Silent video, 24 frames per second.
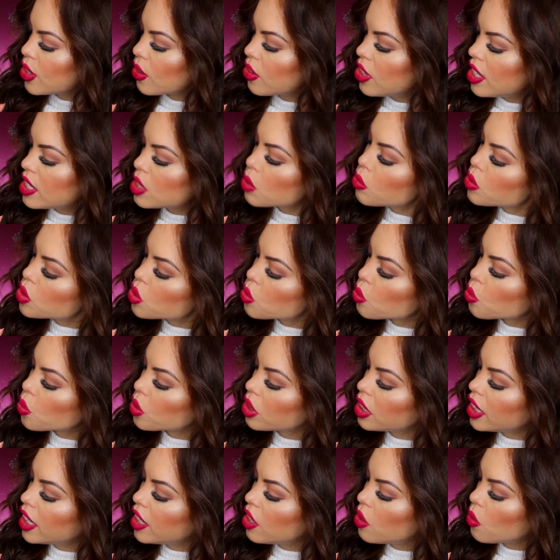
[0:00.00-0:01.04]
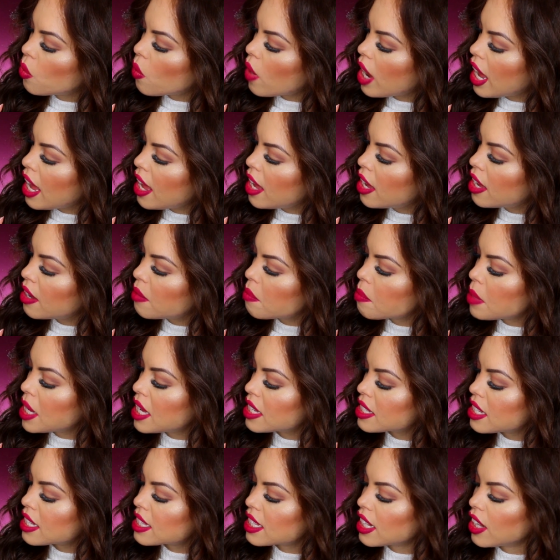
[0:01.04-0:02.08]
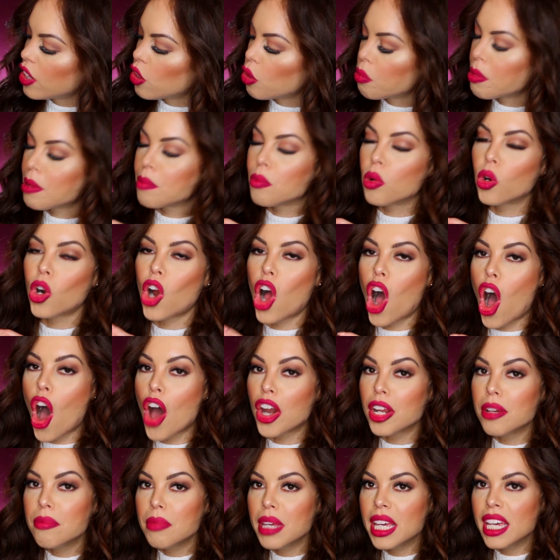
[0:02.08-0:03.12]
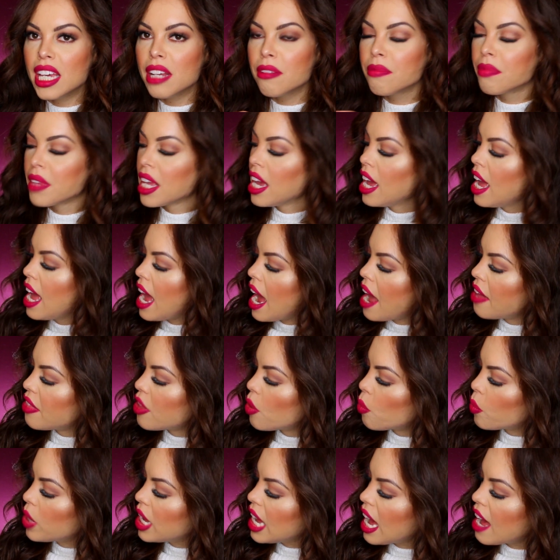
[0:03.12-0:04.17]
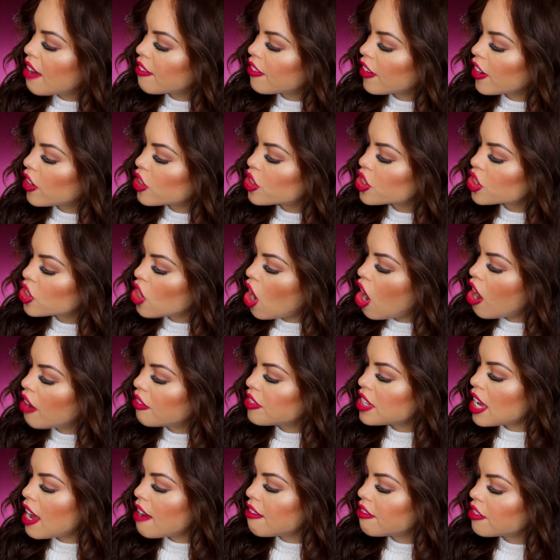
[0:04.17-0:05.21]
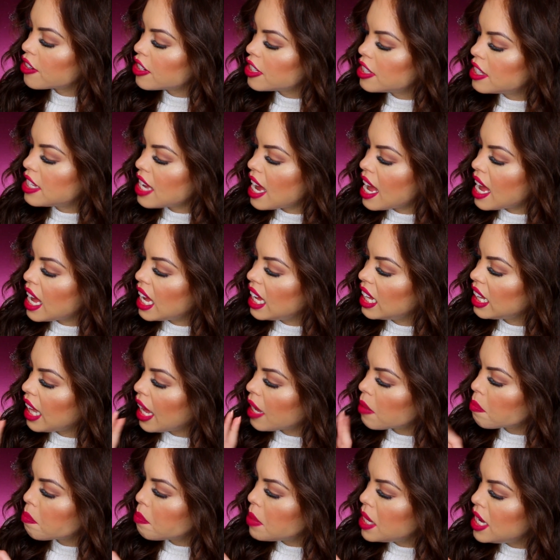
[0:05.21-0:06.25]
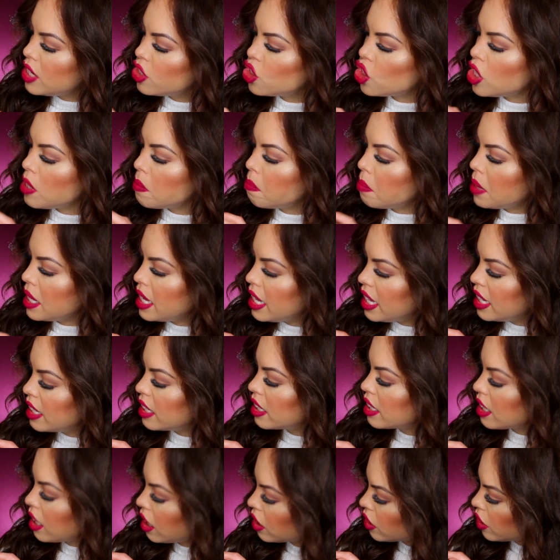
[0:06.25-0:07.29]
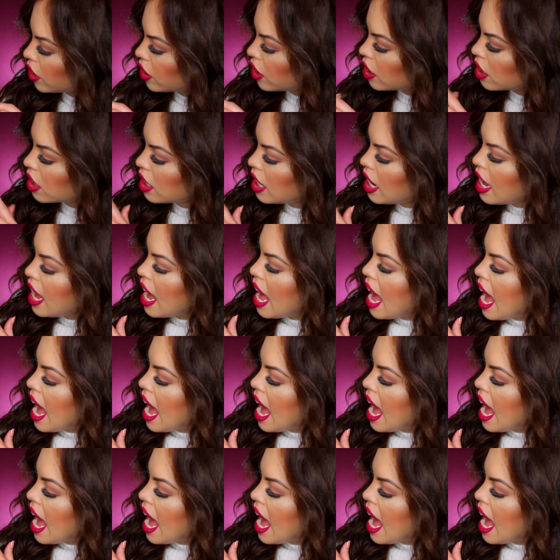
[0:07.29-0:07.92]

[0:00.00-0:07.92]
So this one's really great because it's a little bit more autumny. And then we have our soft, everyday, like peachy pink color.